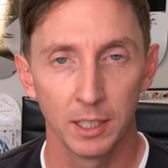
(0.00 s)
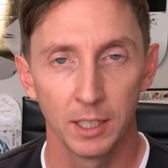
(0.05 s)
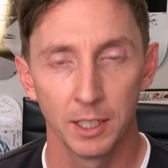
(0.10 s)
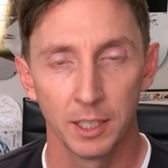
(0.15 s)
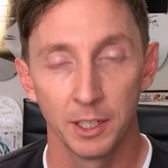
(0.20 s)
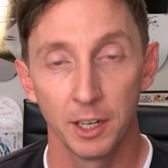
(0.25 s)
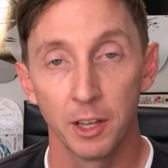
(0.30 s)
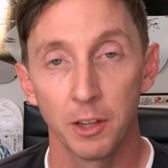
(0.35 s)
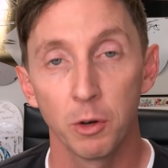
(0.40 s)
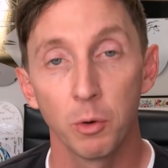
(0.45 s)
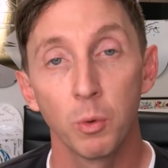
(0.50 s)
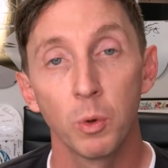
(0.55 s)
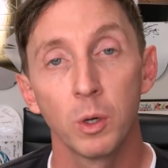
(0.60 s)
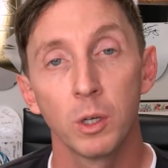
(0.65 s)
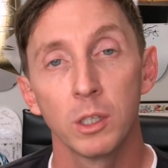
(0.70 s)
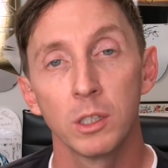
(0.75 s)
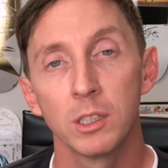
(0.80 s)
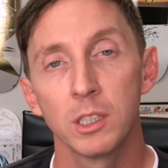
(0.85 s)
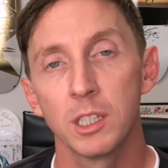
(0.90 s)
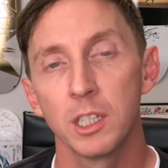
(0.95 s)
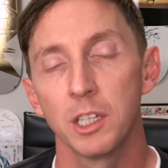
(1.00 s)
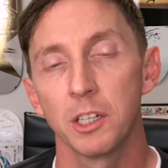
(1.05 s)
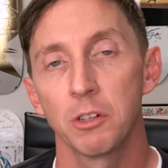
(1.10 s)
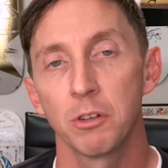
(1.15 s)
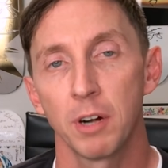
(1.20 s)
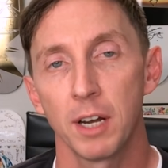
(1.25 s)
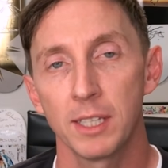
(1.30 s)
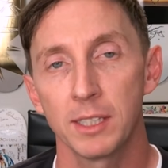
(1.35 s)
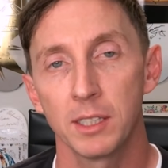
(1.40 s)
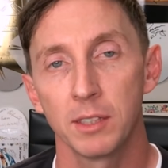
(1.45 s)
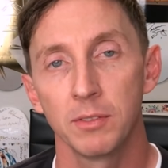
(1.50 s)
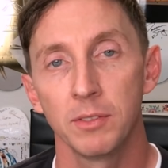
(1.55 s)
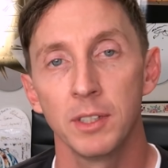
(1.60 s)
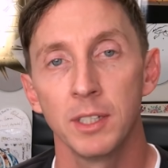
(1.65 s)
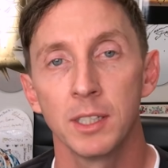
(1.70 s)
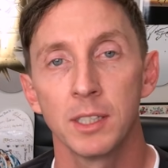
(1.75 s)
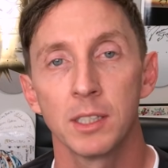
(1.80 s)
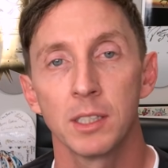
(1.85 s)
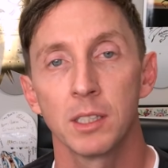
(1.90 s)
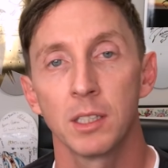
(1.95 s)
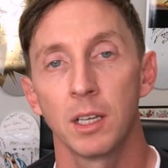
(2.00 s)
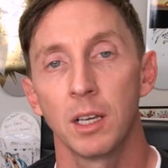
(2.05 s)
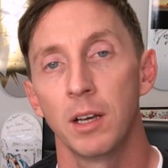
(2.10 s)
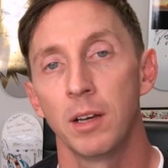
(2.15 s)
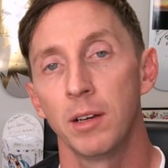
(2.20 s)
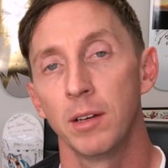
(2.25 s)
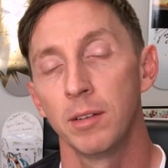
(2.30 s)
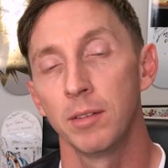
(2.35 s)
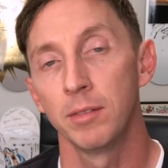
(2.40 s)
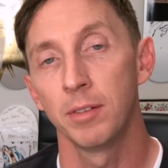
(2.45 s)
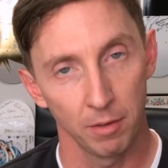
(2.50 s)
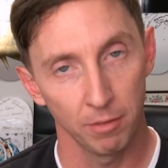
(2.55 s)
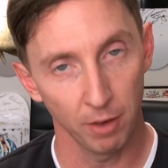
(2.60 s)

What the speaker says: In other words, the aggressiveness of